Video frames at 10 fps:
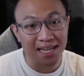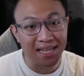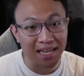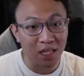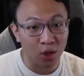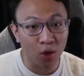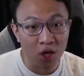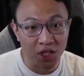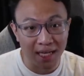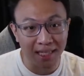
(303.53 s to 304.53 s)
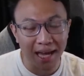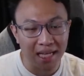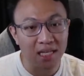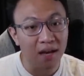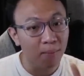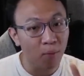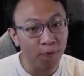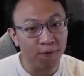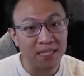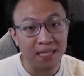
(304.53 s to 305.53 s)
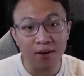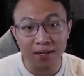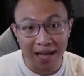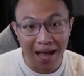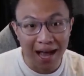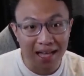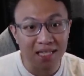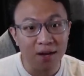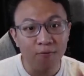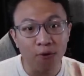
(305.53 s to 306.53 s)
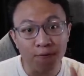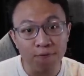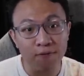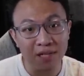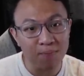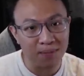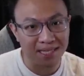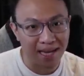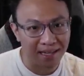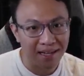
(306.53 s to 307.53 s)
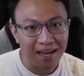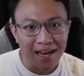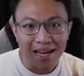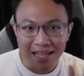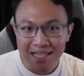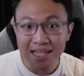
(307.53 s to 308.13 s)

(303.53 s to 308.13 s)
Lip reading: he can dodge attacks, both physical and arts, for 50%. It is a